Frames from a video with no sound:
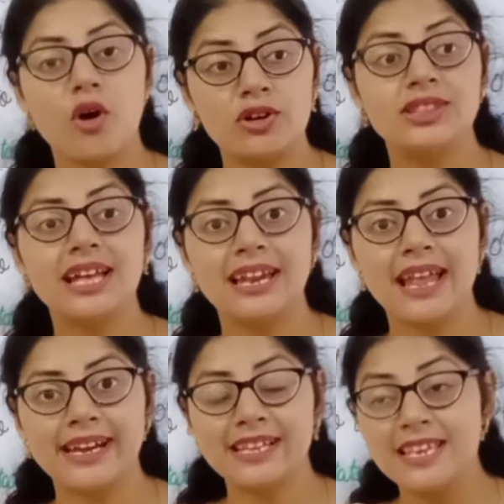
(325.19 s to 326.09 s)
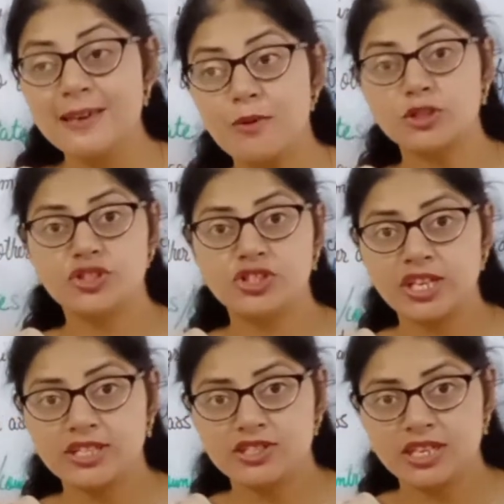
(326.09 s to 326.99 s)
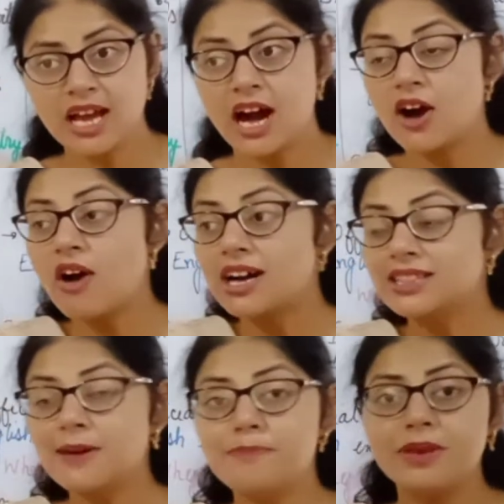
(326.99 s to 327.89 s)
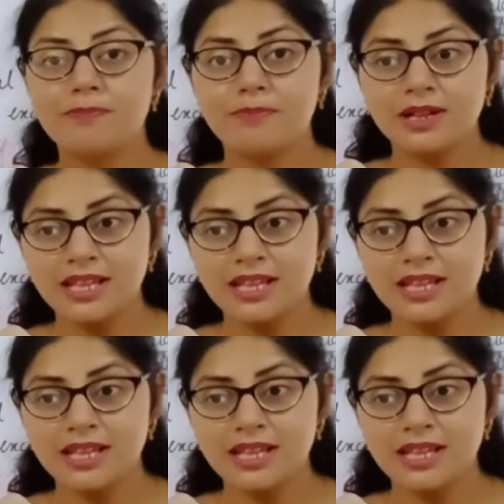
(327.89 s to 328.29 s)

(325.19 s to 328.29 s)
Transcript: on the land keep on changing, how other people,